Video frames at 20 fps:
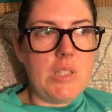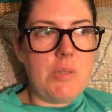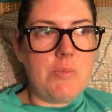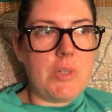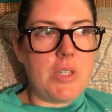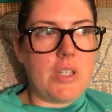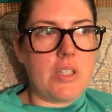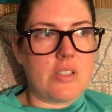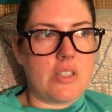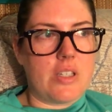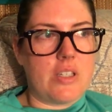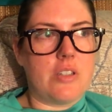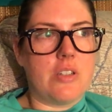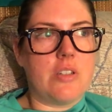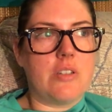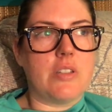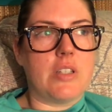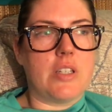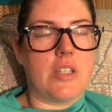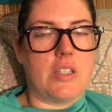Because I
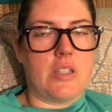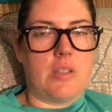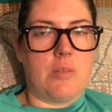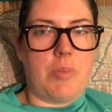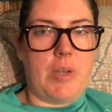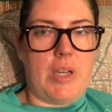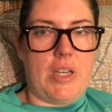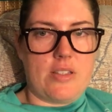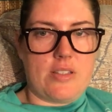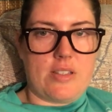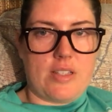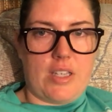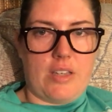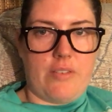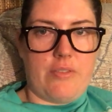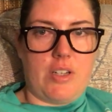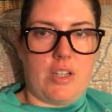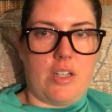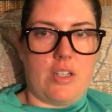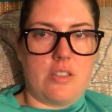know that in the past, like,
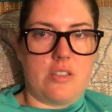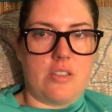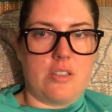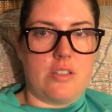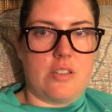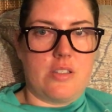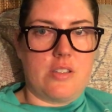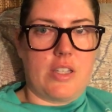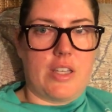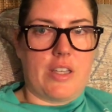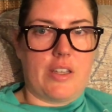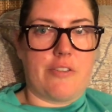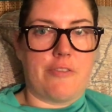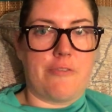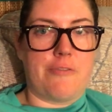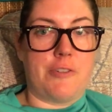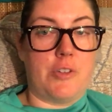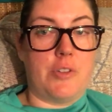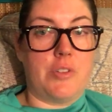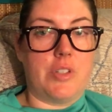I've gotten to this like
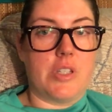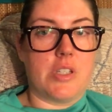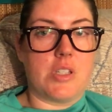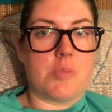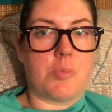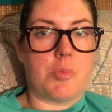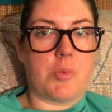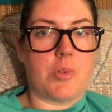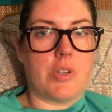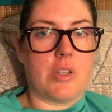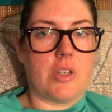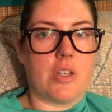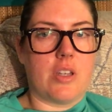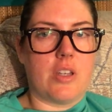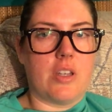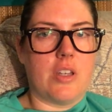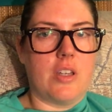fullness point